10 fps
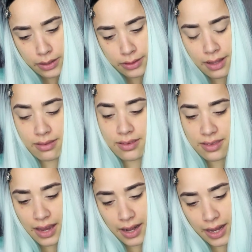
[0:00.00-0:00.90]
doesn't
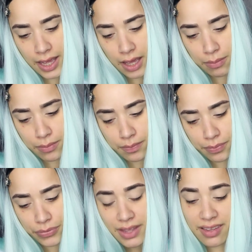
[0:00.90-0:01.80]
say a name.
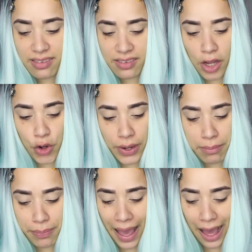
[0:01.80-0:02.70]
It says it's a
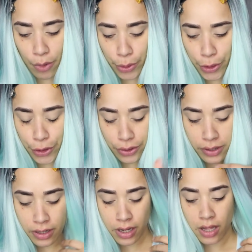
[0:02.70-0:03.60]
cream powder,
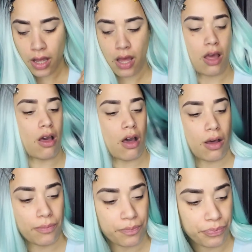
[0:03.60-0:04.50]

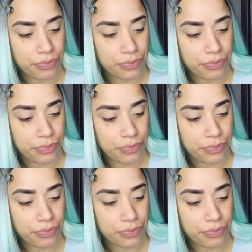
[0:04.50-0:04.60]
but